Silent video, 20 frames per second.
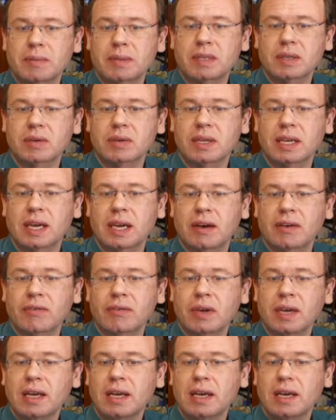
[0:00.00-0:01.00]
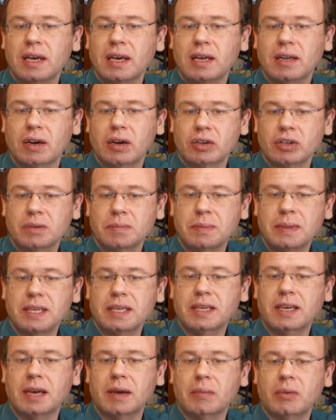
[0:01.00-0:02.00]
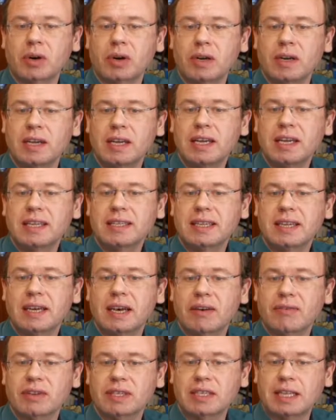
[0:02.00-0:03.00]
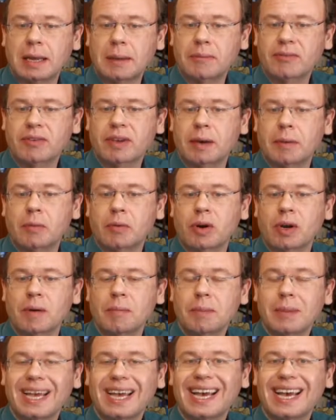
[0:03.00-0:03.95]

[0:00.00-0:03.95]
So they have an RGB camera, they have a depth camera,